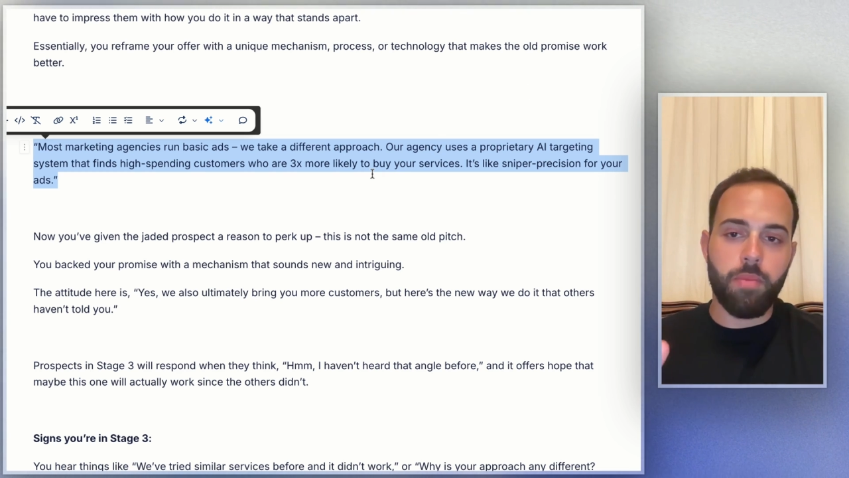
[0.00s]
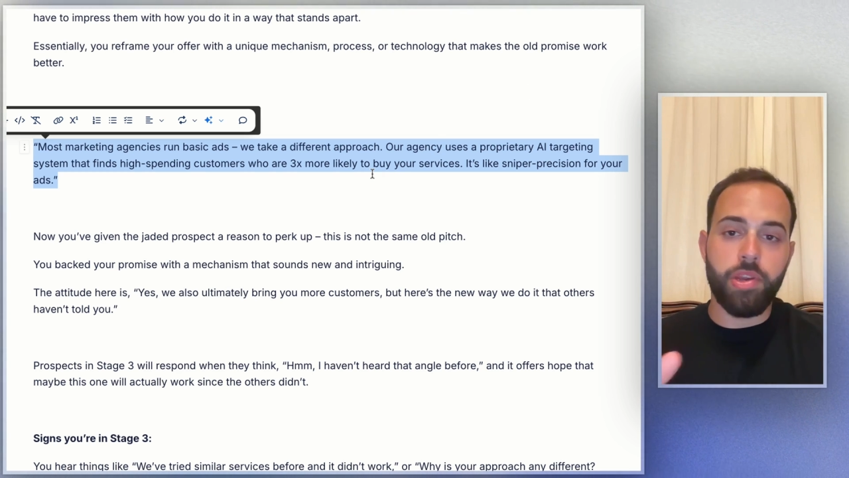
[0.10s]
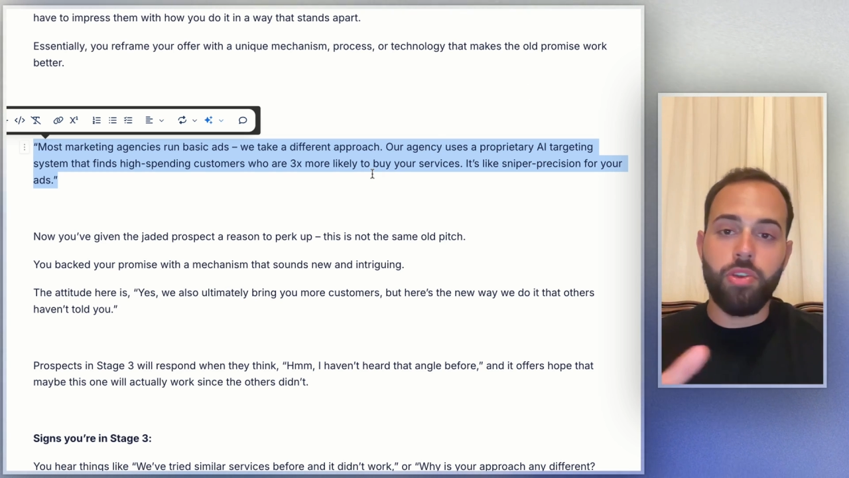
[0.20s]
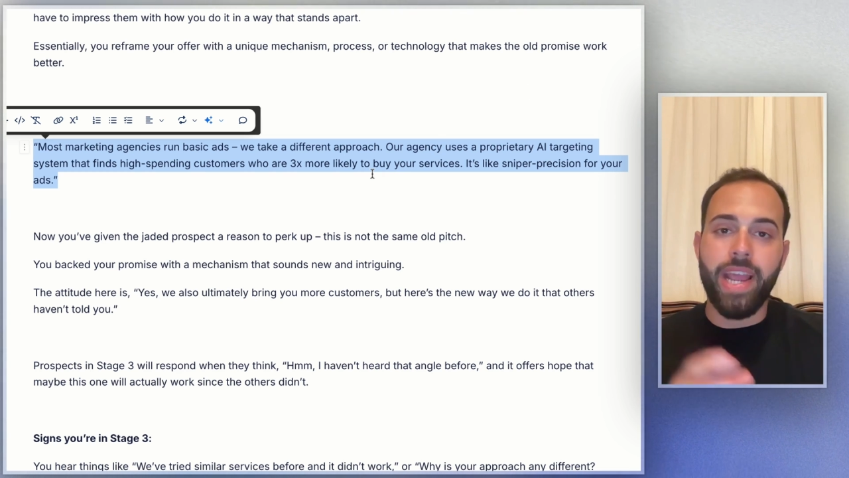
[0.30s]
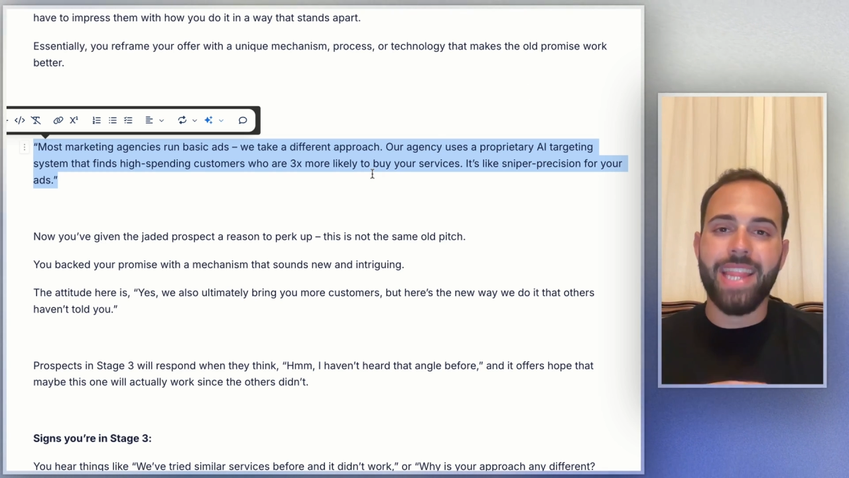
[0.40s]

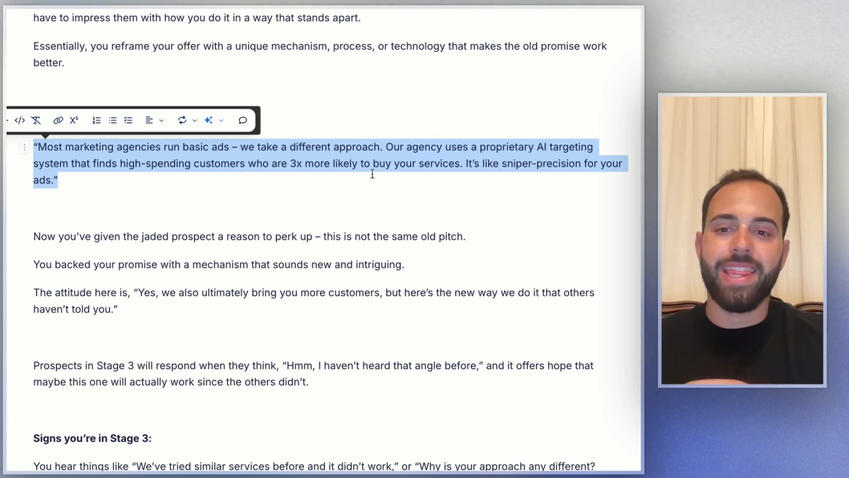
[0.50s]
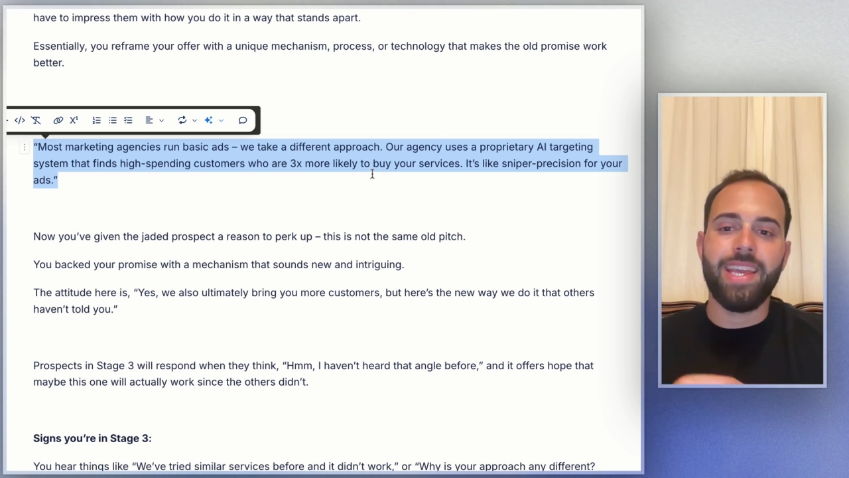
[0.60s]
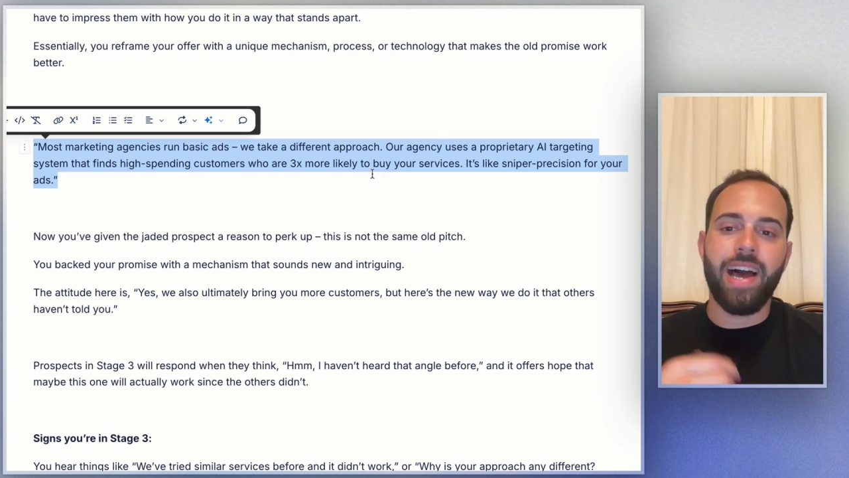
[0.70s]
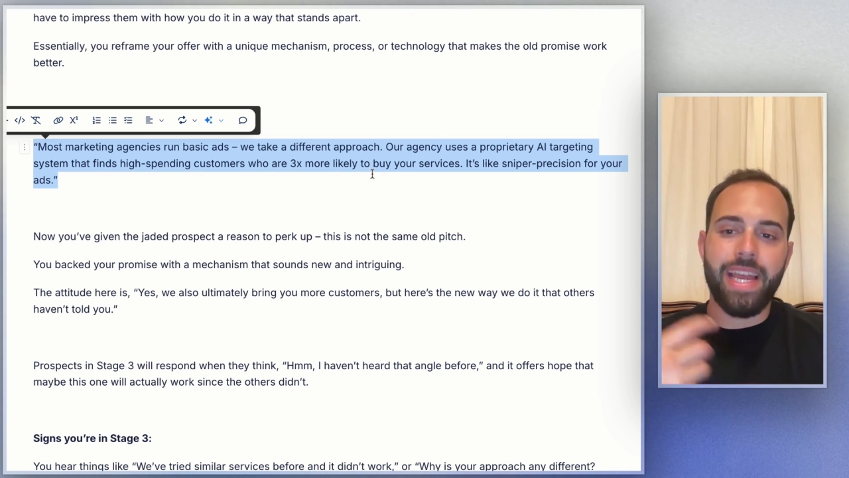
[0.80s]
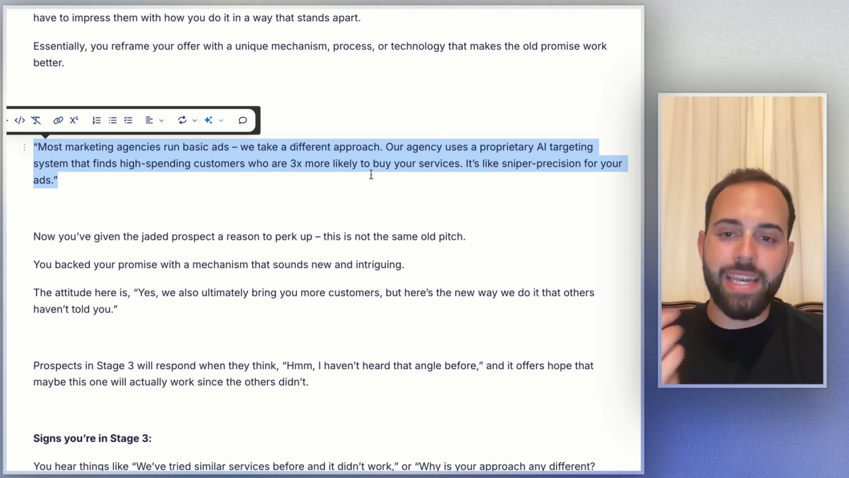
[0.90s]
but you get
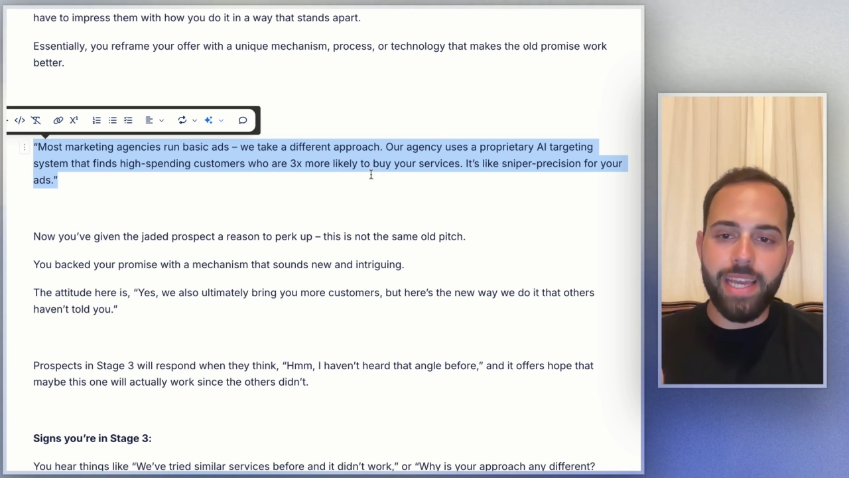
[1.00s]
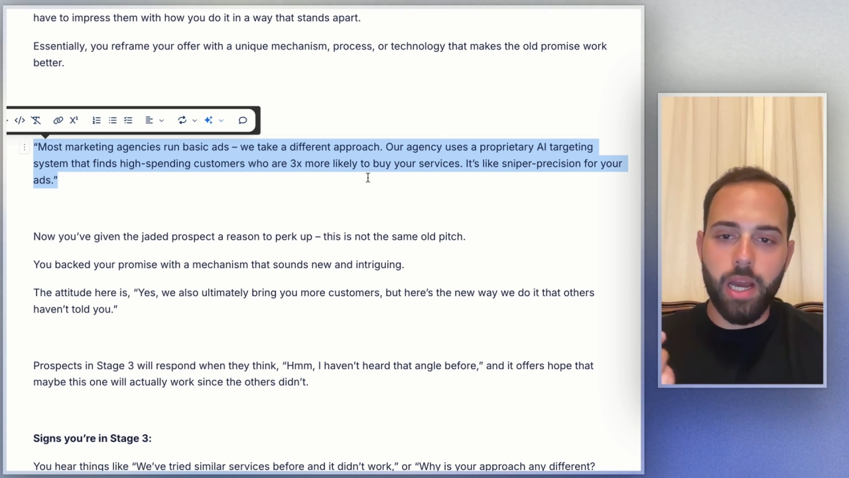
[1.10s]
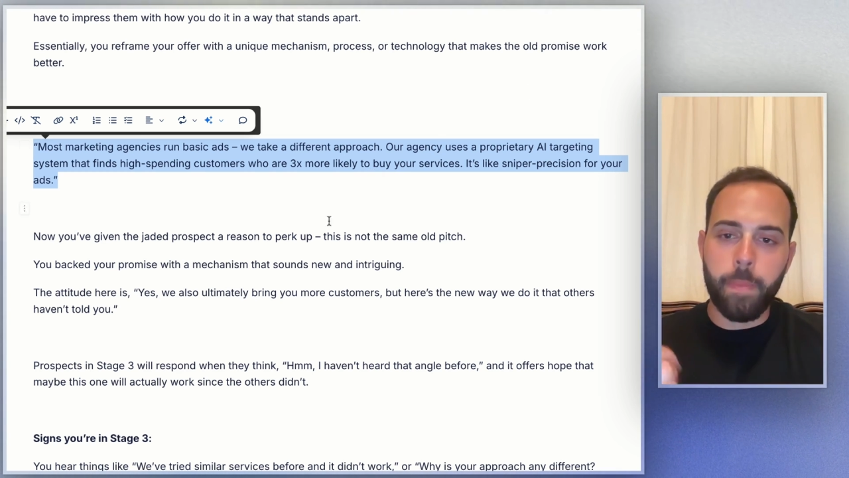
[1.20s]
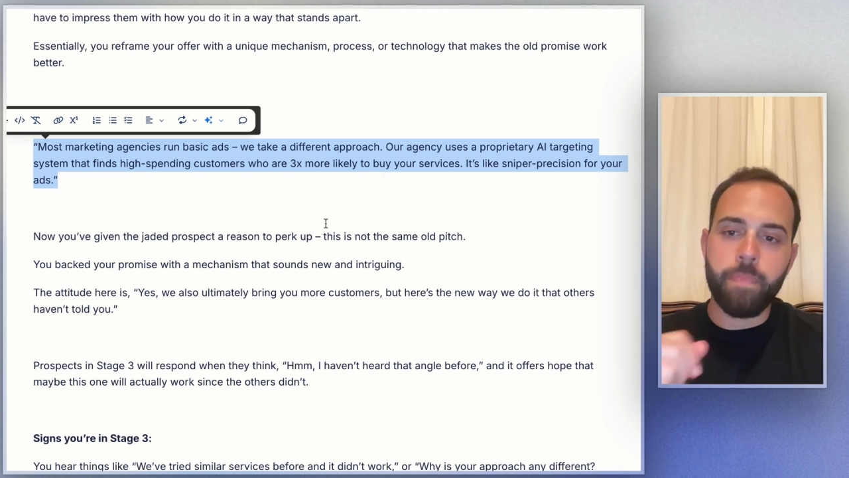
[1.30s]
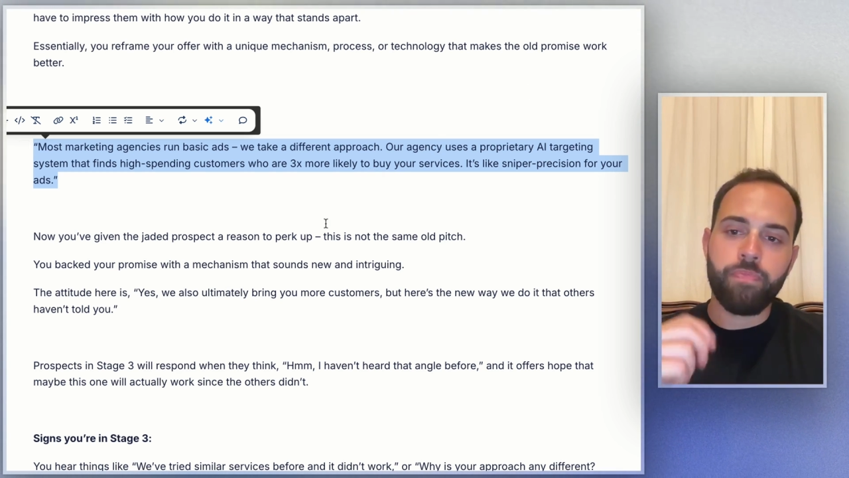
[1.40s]
the idea.